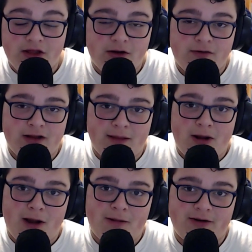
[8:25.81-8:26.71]
They're really
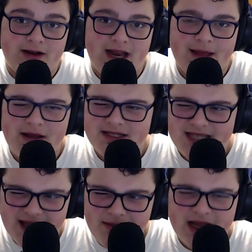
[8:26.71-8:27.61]
popular. And I'm not
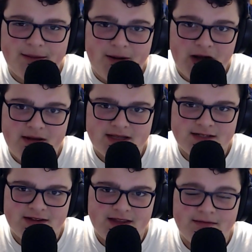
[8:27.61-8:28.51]
saying I'm not comparing
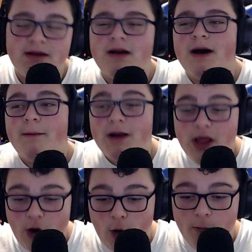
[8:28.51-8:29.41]
myself to them, but I
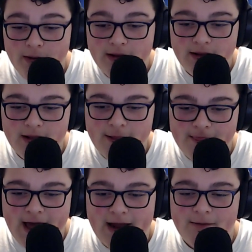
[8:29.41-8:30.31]
hope
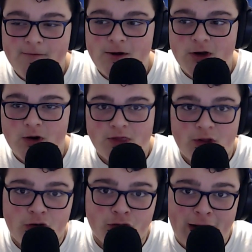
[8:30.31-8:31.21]
that you know, with
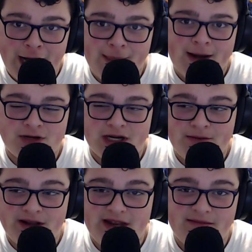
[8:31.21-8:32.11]
the grind that I'm trying to
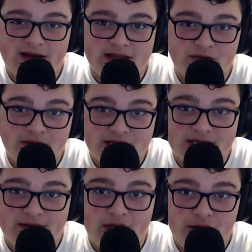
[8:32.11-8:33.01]
put in my Twitch
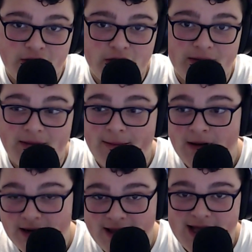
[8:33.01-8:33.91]
and YouTube and my
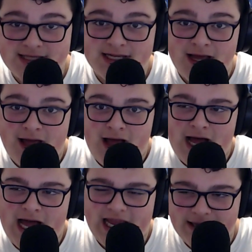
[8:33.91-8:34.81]
podcast,
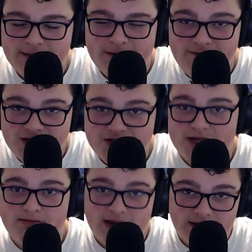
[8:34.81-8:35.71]
I can
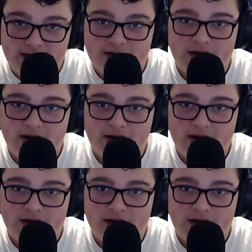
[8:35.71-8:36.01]
eventually be there.